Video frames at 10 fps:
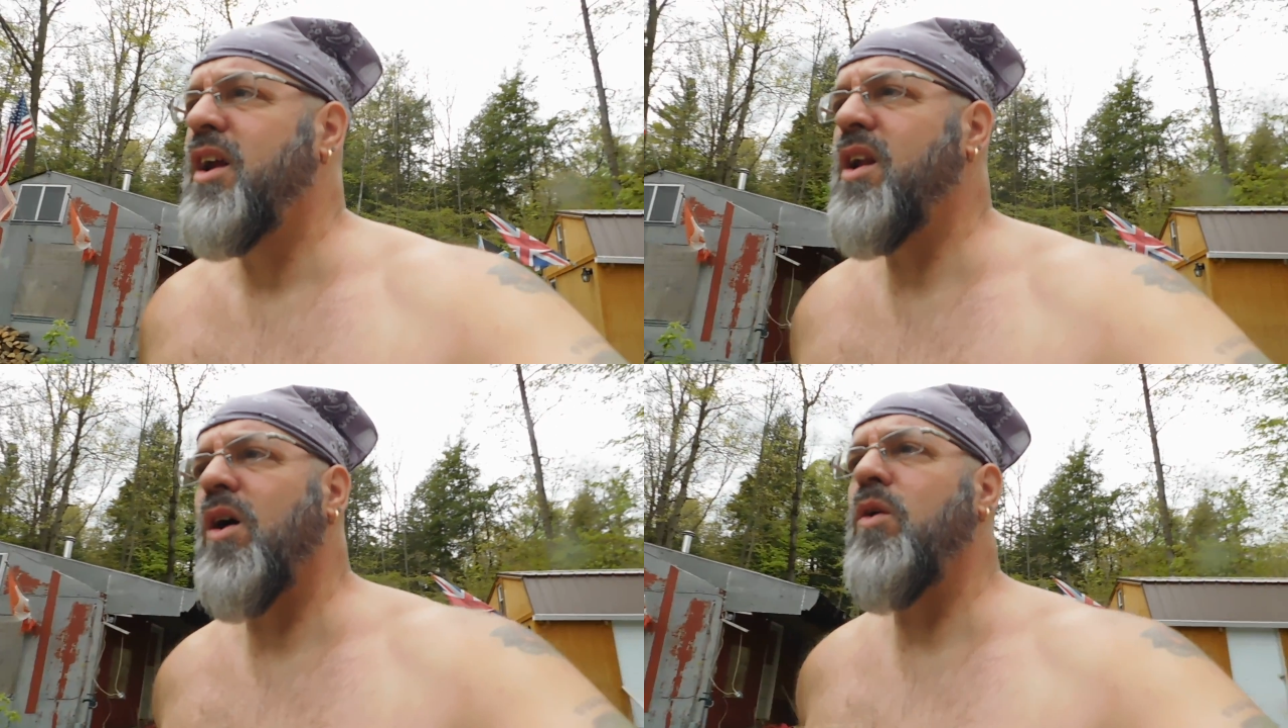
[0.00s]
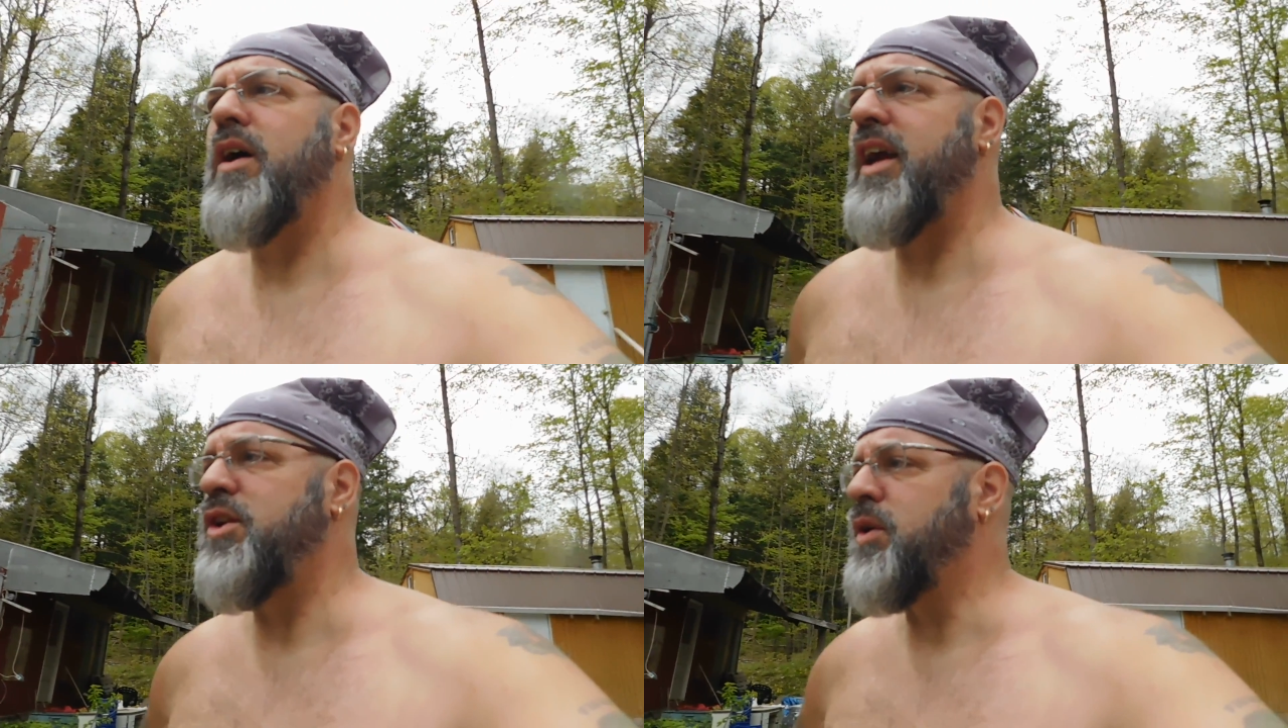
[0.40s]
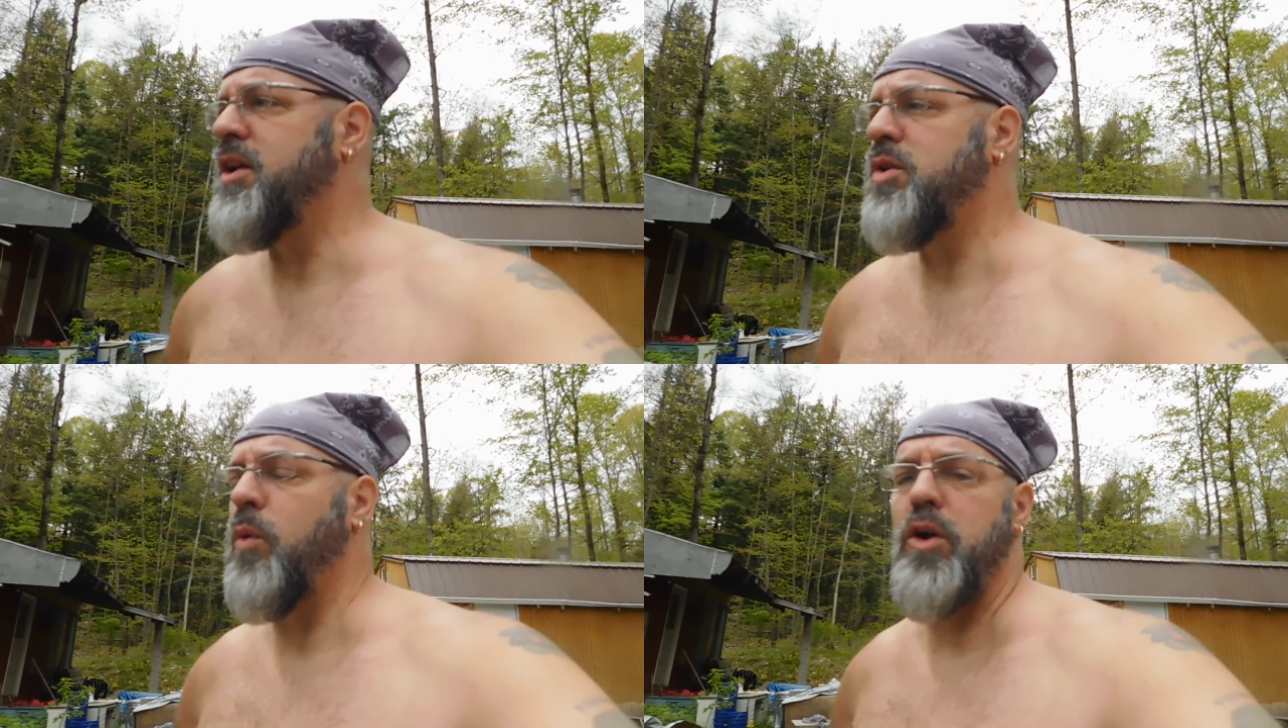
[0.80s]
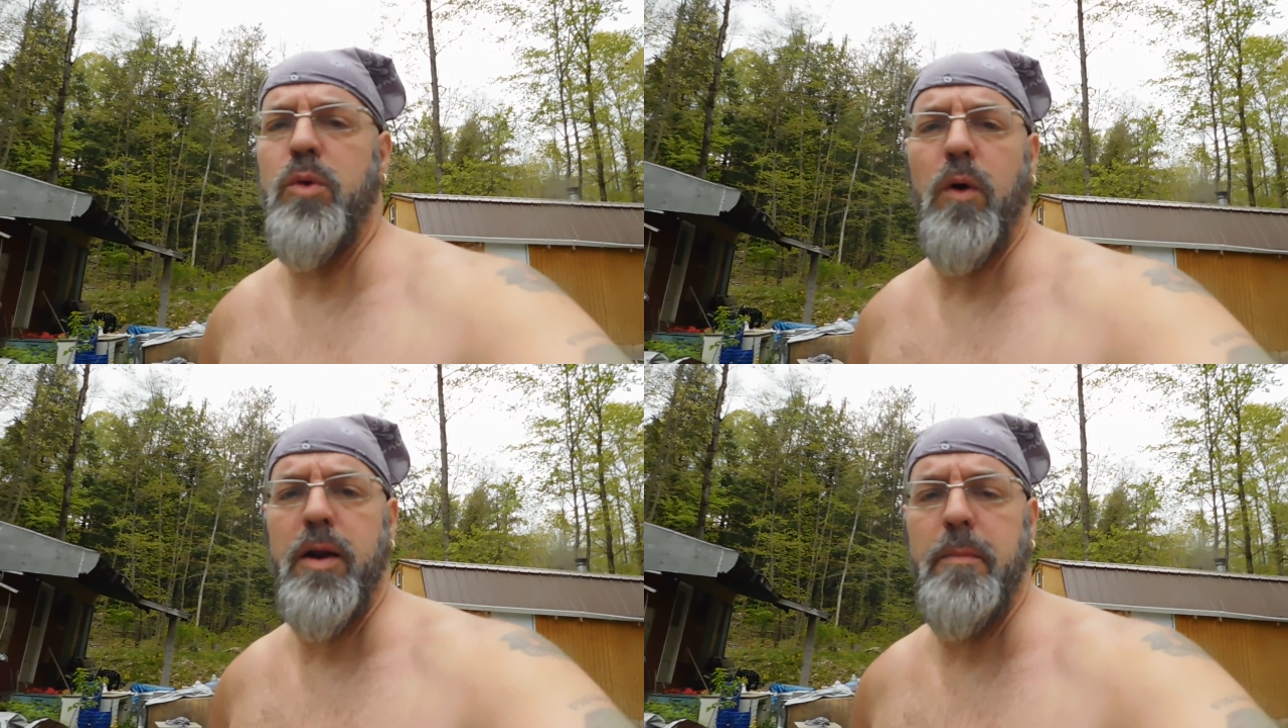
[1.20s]
you know, and you get to where
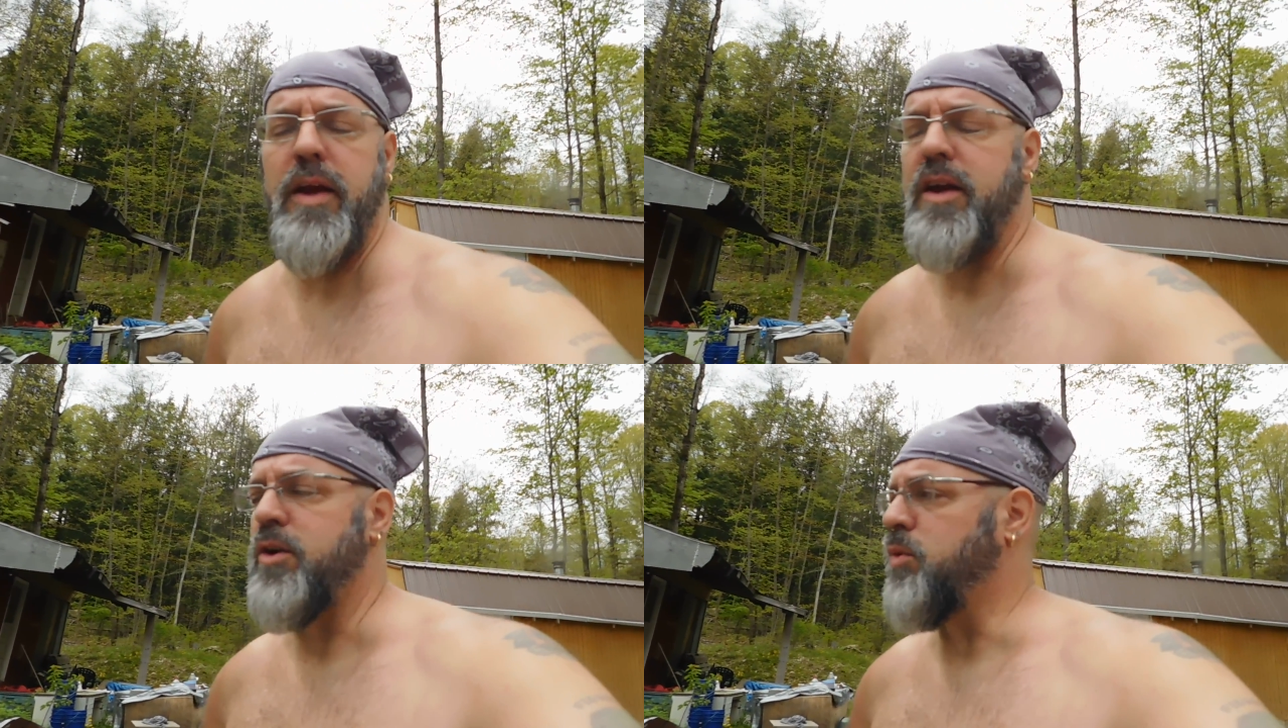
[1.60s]
you want to be.